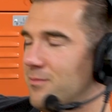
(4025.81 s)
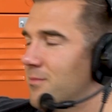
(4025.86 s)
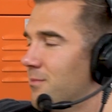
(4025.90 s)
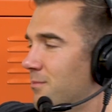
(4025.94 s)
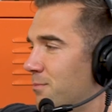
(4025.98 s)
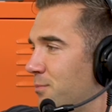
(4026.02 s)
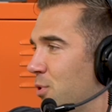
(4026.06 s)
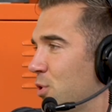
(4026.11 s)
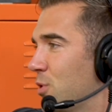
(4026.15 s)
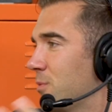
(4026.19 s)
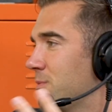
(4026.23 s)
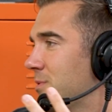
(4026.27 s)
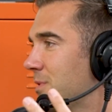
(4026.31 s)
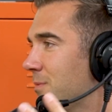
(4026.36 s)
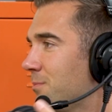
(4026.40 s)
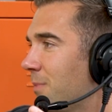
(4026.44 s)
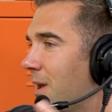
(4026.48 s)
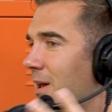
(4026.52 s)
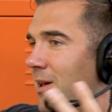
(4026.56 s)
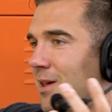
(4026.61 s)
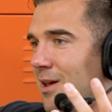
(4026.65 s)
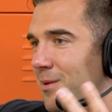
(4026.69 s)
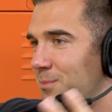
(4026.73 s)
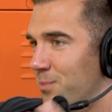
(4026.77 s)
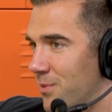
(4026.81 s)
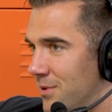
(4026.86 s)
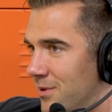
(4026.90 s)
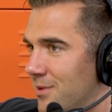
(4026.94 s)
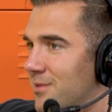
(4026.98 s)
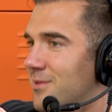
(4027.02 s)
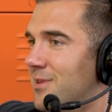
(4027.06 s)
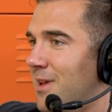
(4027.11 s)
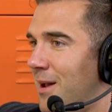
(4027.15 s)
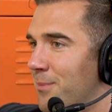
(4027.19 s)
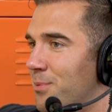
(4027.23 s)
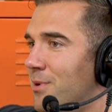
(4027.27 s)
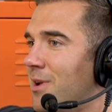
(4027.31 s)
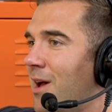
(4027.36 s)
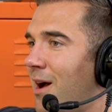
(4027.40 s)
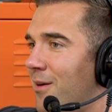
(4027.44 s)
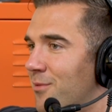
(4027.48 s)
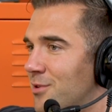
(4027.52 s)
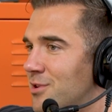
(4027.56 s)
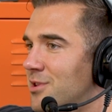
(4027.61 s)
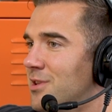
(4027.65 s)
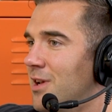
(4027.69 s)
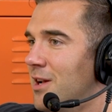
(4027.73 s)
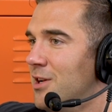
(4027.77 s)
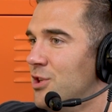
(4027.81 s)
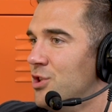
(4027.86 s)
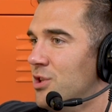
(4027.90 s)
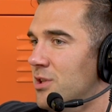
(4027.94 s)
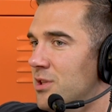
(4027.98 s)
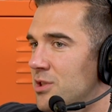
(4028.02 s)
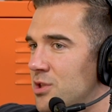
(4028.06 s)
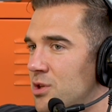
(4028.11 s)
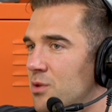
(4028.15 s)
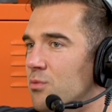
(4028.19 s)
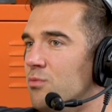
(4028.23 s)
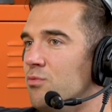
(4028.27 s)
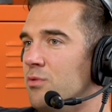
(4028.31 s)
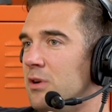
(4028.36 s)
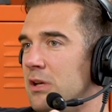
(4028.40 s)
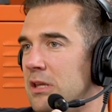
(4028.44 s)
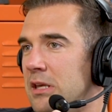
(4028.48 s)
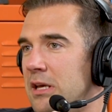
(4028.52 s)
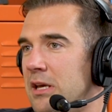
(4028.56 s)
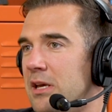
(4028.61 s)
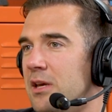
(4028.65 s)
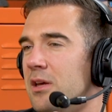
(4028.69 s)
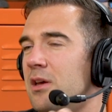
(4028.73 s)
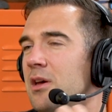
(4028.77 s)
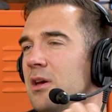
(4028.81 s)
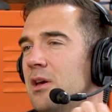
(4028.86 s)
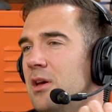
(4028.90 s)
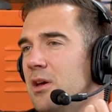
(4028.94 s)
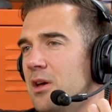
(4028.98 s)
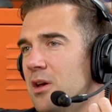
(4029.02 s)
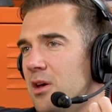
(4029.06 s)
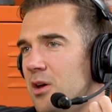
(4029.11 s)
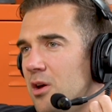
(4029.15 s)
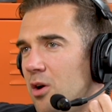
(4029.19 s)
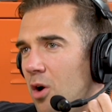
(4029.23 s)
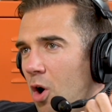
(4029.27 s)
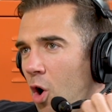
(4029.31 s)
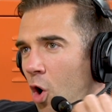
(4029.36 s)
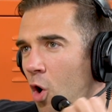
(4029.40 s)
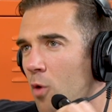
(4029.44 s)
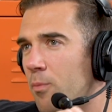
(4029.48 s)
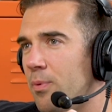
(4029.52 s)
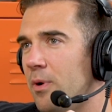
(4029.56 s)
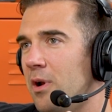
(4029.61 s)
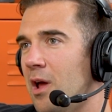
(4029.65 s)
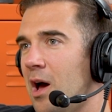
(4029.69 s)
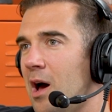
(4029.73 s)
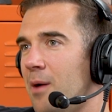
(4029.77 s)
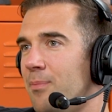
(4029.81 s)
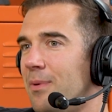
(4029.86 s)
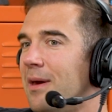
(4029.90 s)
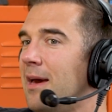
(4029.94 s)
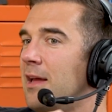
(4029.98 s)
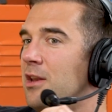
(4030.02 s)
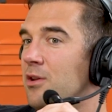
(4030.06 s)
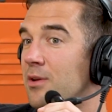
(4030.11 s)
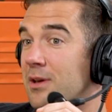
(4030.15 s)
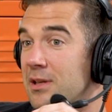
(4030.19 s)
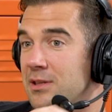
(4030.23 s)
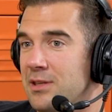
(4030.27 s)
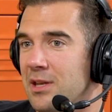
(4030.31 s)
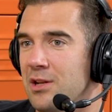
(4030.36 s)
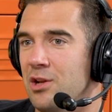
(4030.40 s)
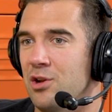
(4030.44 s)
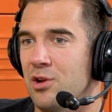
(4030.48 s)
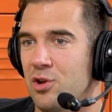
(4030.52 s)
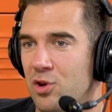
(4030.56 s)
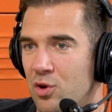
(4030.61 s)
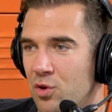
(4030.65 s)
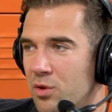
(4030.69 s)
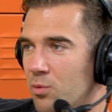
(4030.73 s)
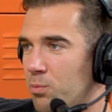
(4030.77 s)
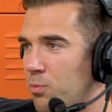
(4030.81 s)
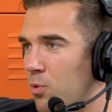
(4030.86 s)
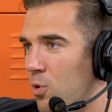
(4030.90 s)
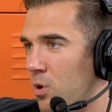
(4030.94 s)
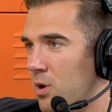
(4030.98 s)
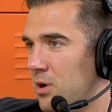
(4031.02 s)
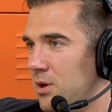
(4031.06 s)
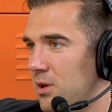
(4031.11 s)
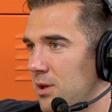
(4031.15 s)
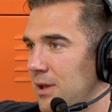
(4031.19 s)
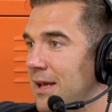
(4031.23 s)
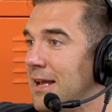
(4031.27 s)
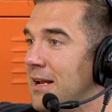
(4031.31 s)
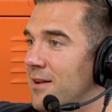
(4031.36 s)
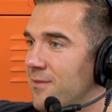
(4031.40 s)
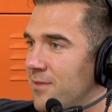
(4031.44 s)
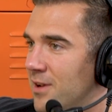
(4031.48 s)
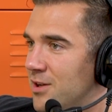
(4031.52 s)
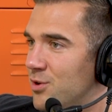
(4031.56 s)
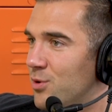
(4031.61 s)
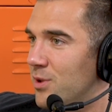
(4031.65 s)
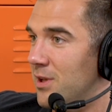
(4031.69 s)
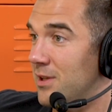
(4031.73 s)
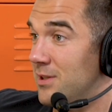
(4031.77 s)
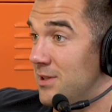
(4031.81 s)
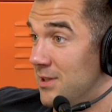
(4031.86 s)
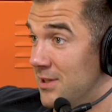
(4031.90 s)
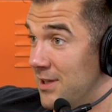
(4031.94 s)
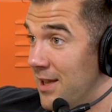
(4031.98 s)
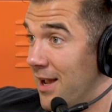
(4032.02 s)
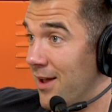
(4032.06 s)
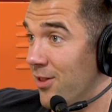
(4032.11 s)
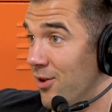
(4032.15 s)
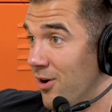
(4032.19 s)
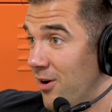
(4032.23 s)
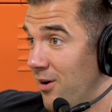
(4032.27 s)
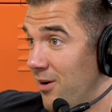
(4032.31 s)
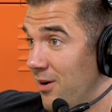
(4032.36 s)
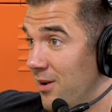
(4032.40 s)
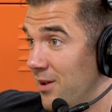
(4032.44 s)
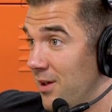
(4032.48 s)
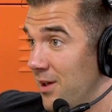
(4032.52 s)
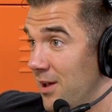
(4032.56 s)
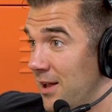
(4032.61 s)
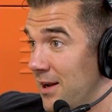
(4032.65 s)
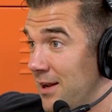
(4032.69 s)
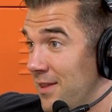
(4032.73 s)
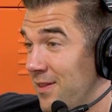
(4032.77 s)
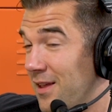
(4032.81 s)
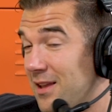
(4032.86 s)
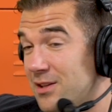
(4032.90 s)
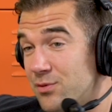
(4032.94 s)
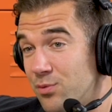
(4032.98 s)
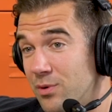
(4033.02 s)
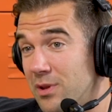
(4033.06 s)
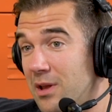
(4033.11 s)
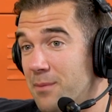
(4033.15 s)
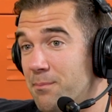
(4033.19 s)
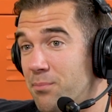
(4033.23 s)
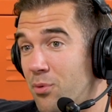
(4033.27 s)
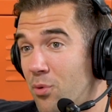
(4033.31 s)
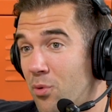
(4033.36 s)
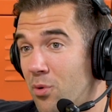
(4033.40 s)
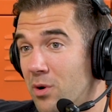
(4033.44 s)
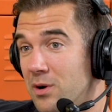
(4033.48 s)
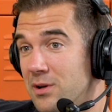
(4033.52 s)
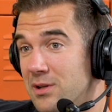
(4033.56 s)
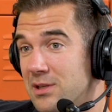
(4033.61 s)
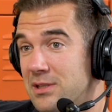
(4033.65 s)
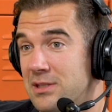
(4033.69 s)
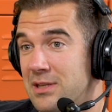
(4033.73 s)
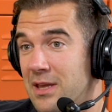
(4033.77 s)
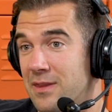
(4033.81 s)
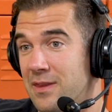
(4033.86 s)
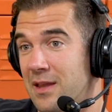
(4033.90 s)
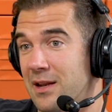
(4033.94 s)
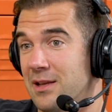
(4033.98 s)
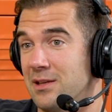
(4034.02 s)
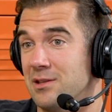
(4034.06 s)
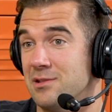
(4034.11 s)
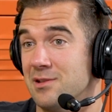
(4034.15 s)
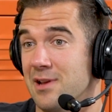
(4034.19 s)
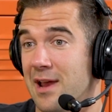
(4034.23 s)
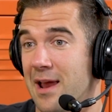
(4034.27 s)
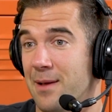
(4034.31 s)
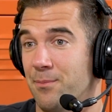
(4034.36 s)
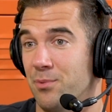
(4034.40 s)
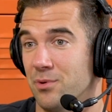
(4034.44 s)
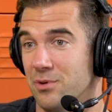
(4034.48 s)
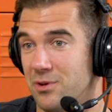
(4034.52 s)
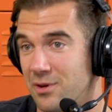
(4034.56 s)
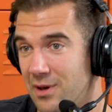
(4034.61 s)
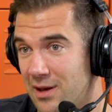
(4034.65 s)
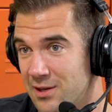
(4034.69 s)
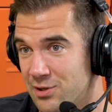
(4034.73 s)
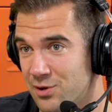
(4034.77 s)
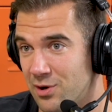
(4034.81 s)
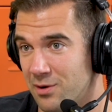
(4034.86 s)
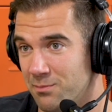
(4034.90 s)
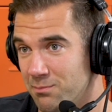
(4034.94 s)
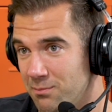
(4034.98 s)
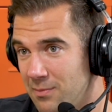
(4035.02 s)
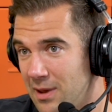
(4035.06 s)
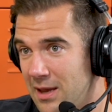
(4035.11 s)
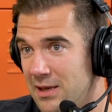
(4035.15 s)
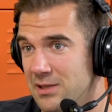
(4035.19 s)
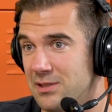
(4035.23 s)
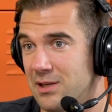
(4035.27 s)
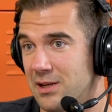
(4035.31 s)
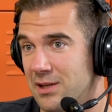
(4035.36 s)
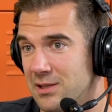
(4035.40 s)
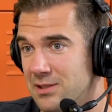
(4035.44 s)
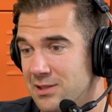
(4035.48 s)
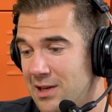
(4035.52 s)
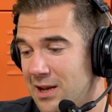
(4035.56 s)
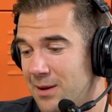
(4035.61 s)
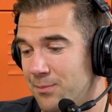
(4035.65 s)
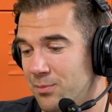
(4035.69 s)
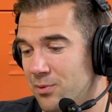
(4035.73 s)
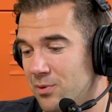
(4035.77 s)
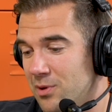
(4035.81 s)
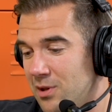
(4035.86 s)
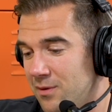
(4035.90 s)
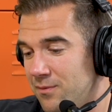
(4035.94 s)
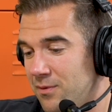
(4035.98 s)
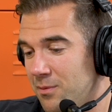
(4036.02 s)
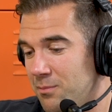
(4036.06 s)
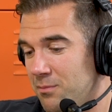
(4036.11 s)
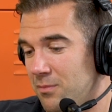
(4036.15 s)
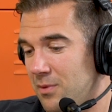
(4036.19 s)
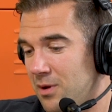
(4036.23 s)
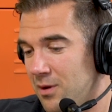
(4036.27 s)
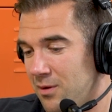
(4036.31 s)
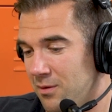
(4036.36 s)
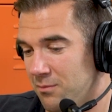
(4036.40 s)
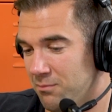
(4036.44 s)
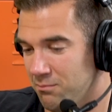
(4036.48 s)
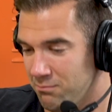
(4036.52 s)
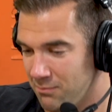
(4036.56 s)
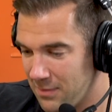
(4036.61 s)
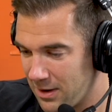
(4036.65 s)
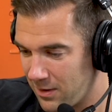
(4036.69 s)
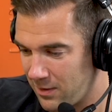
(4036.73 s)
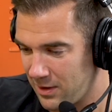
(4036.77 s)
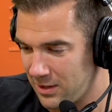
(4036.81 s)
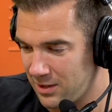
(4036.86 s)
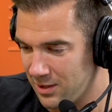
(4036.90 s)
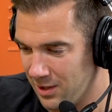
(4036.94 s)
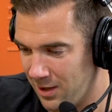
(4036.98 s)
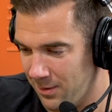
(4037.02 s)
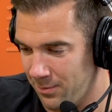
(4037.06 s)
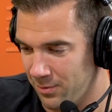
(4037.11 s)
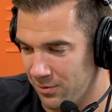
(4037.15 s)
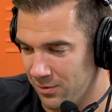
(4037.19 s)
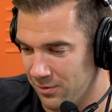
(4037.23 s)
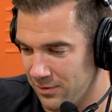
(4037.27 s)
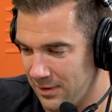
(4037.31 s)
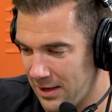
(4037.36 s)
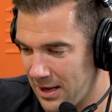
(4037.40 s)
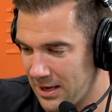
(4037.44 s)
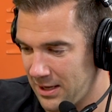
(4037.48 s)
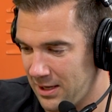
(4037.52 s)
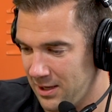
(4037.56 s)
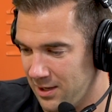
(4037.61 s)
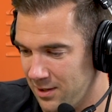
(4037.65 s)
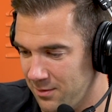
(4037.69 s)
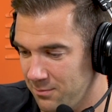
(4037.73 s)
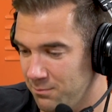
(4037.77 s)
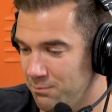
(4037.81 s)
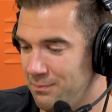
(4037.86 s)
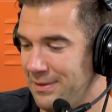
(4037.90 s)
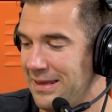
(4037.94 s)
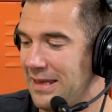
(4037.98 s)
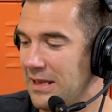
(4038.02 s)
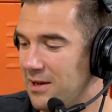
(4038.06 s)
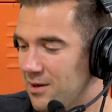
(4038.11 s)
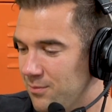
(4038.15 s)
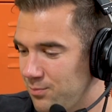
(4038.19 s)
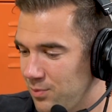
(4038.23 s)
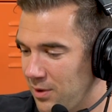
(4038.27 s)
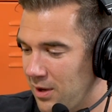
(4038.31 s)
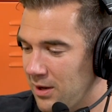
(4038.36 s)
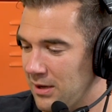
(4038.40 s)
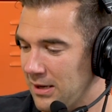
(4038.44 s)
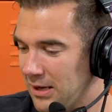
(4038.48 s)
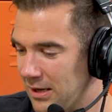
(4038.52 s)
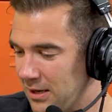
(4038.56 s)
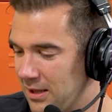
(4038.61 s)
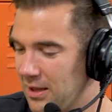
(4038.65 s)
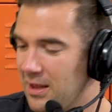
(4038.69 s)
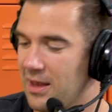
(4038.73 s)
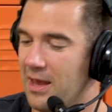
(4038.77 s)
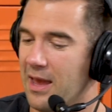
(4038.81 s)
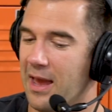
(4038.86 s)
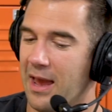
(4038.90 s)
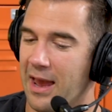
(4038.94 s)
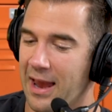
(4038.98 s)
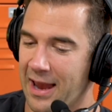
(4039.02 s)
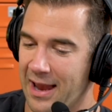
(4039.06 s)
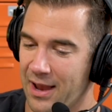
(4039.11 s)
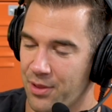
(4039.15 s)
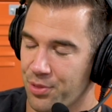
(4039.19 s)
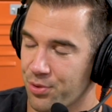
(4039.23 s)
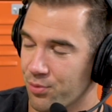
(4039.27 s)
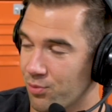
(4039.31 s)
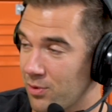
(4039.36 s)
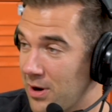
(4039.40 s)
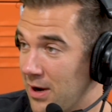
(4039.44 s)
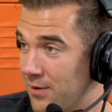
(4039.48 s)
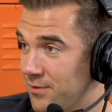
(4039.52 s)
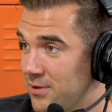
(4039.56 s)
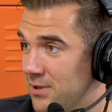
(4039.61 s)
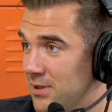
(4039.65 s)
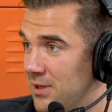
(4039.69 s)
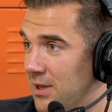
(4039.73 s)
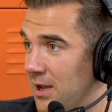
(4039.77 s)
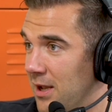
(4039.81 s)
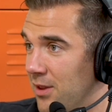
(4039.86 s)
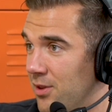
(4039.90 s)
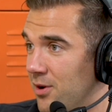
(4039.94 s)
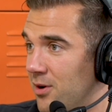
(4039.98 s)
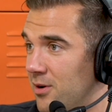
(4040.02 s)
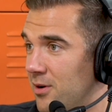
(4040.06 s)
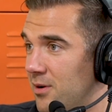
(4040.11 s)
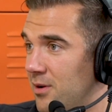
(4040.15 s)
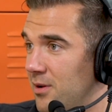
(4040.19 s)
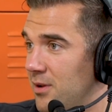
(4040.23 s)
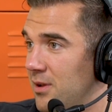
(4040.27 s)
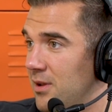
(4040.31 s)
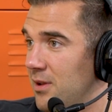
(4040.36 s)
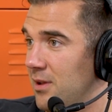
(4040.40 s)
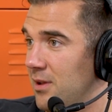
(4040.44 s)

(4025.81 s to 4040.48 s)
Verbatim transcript: boobs and makeup and type of conversations. You really open up and you continue to do the work individually and together. I think it's really important to set that example. You guys are an amazing example of a, a married couple that can be independent and thrive together